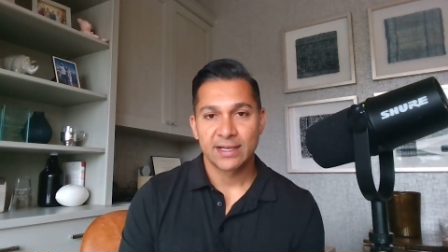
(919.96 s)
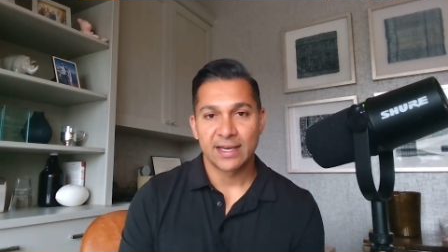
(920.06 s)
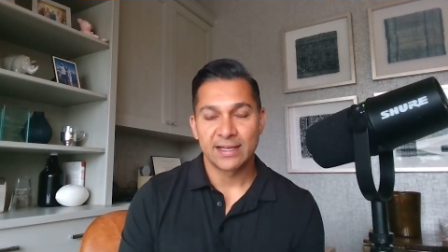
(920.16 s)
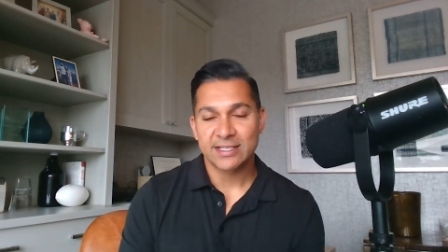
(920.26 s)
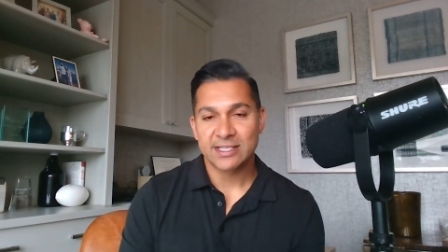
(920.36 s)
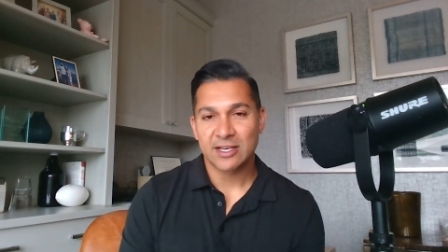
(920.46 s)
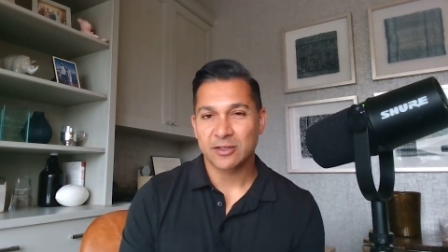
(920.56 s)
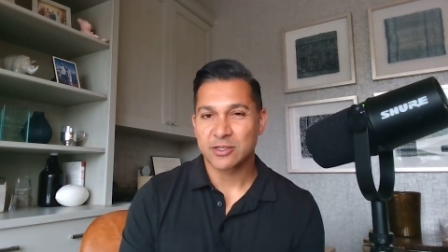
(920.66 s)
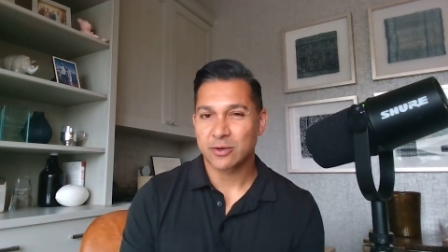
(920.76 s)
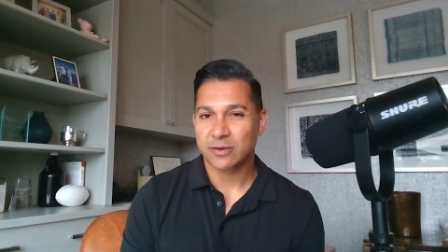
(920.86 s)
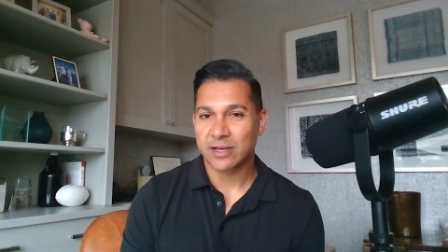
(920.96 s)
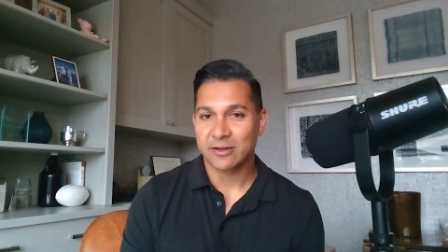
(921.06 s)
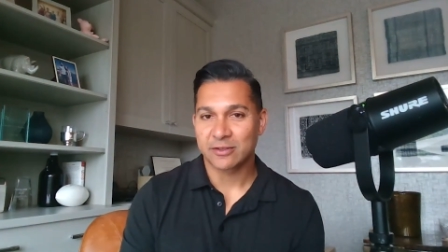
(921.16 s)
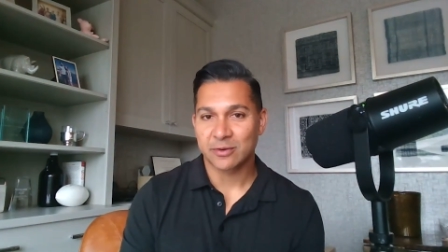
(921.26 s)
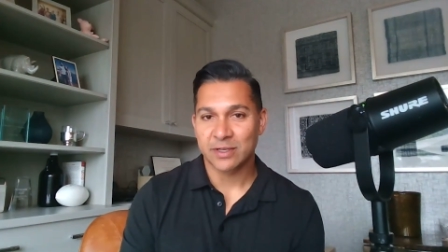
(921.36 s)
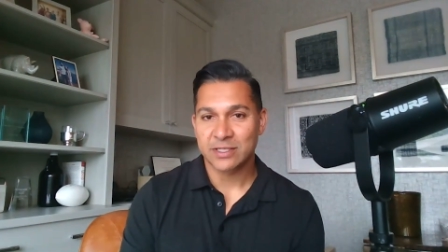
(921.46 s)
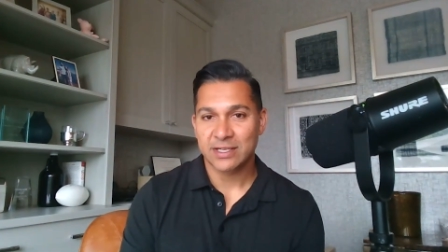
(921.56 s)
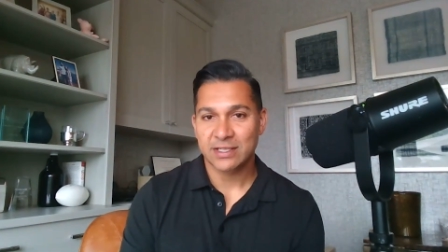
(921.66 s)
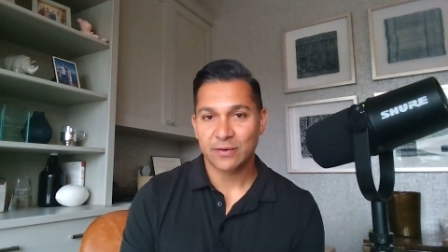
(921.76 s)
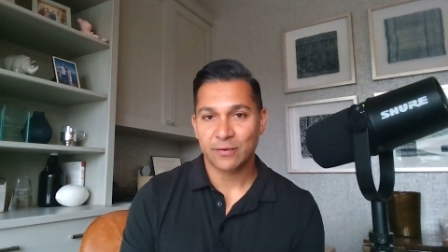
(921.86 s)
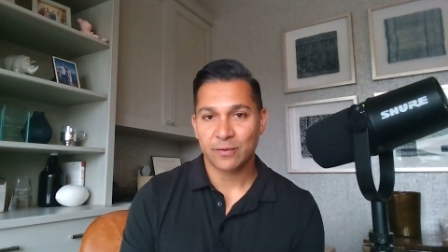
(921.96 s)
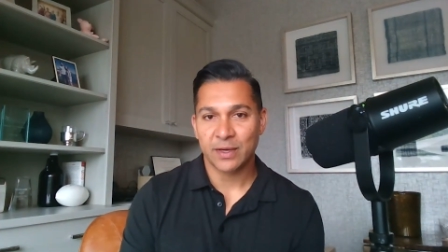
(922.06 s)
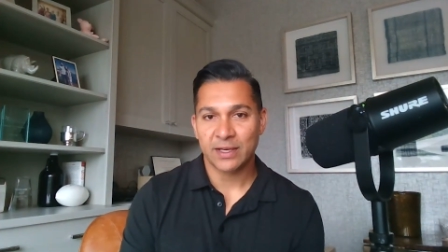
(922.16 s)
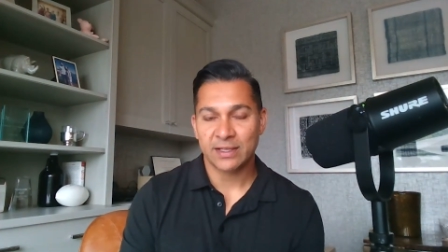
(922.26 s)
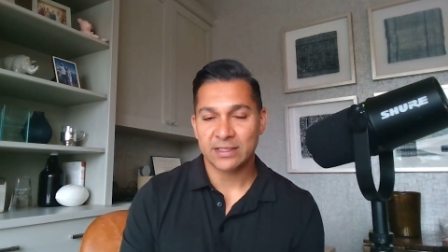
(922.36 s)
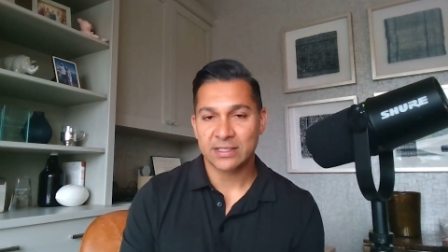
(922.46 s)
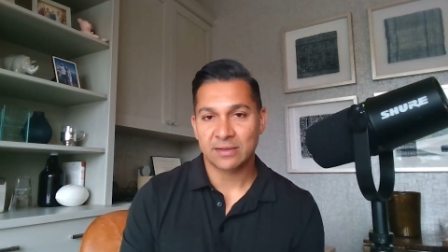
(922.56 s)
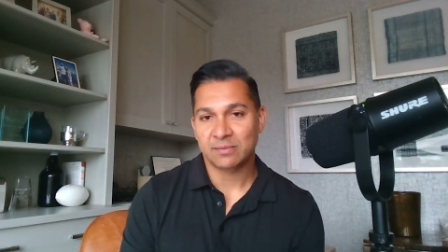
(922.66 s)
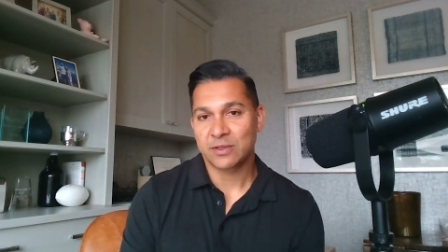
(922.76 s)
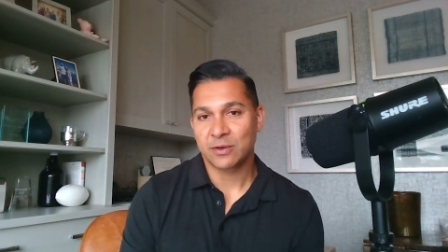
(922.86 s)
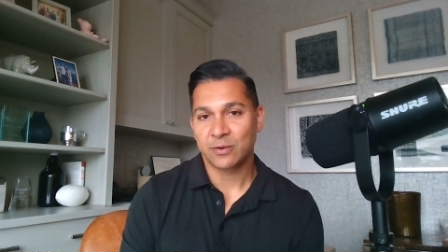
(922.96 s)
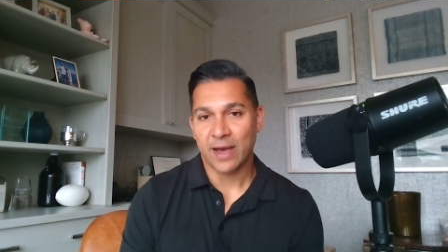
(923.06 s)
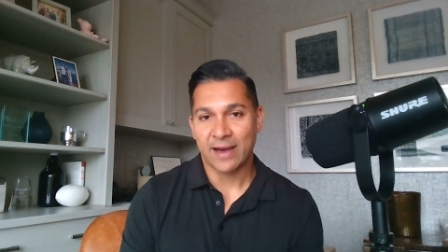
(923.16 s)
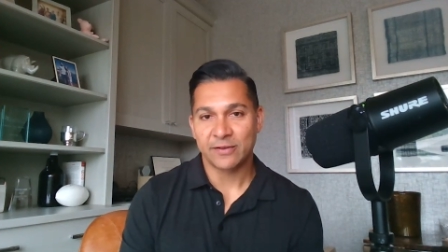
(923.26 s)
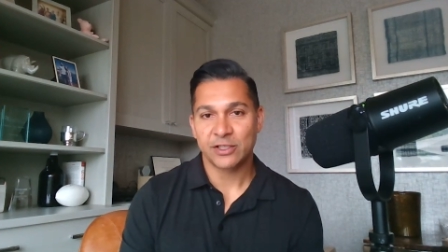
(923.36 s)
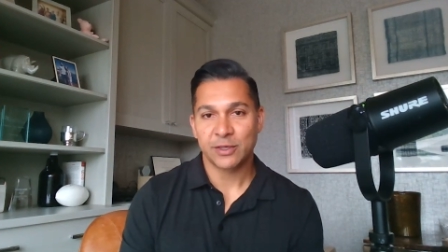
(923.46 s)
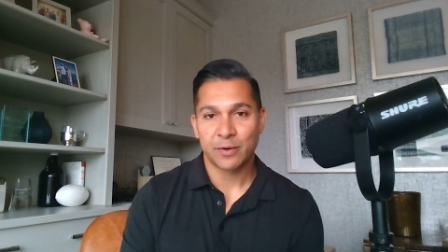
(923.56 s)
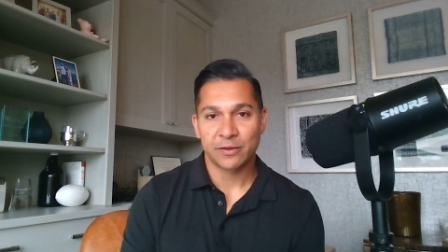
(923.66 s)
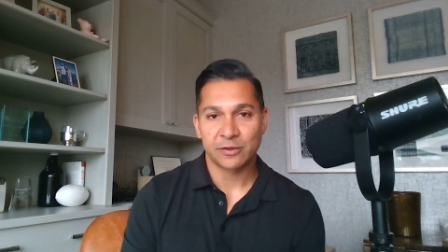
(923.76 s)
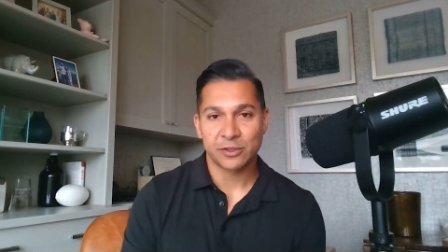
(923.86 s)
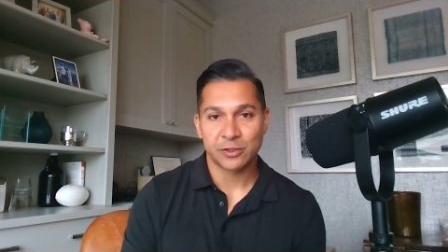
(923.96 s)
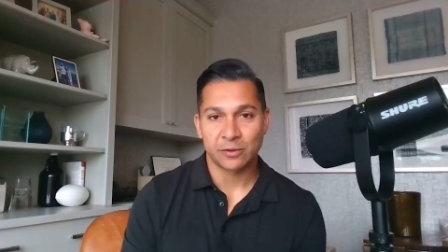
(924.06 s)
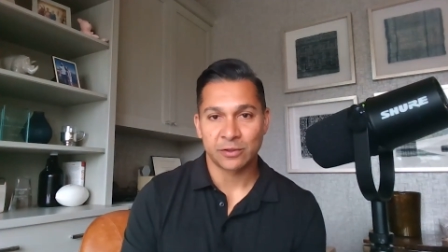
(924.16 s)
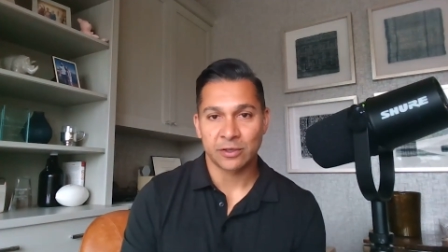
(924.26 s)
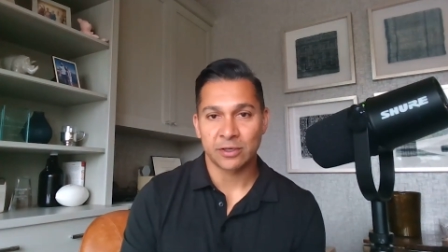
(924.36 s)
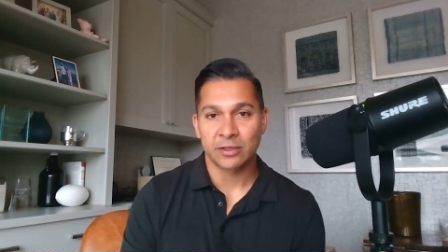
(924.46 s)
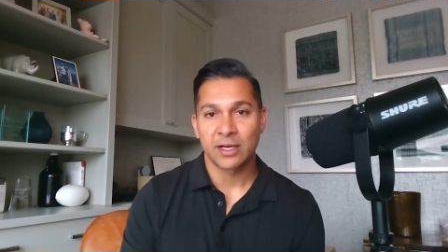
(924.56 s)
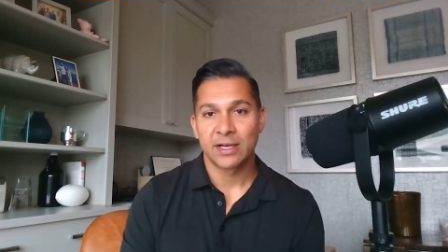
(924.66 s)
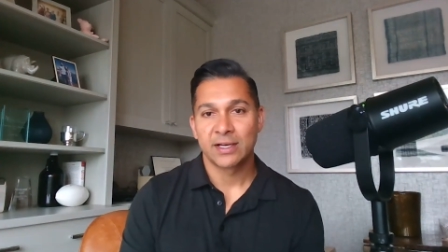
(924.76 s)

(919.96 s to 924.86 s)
indexing on certain characteristics. For me, it's like, do you have a chip on your shoulder?